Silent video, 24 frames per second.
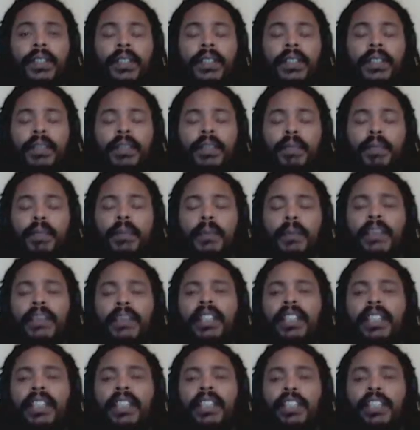People think
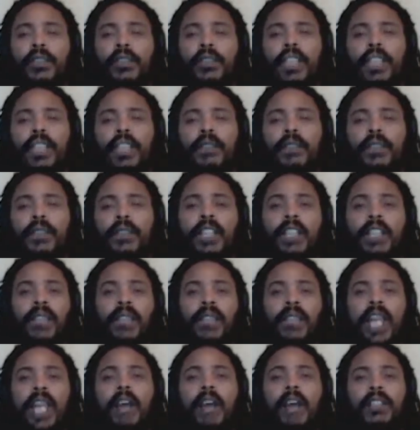that you need to figure it
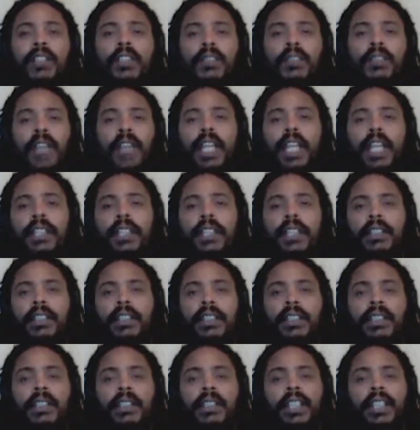out to find the
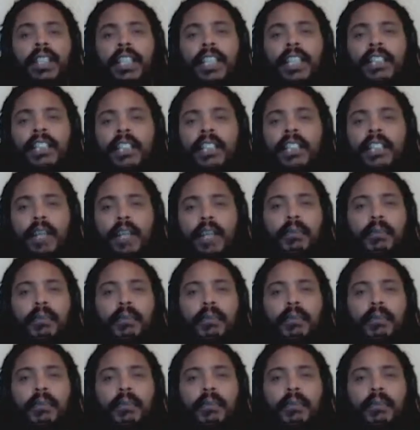next step.